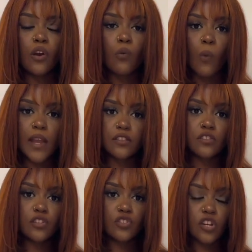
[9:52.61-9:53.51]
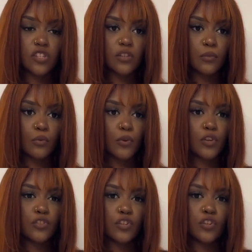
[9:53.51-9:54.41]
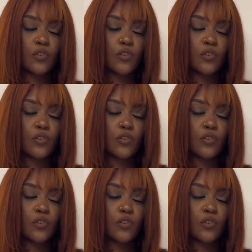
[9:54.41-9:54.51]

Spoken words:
waist adjustable, because you can